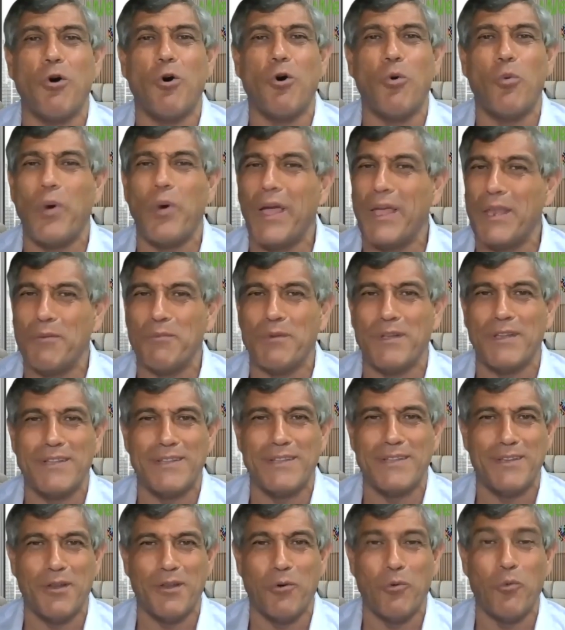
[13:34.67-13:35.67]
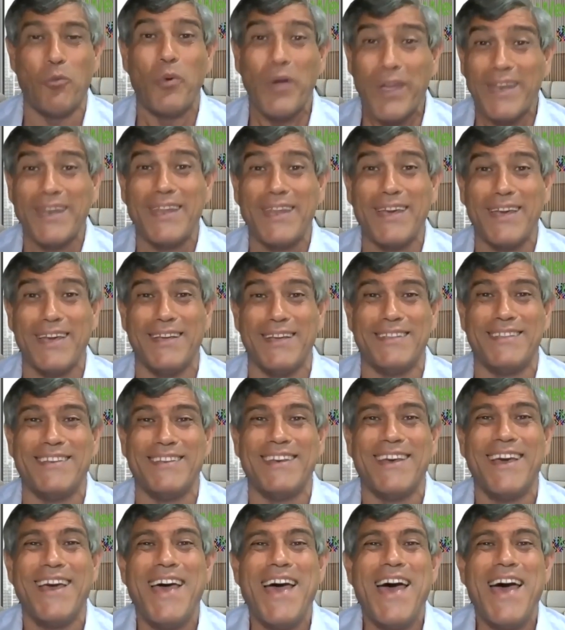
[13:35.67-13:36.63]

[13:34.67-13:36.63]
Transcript: oh, wait a minute, we need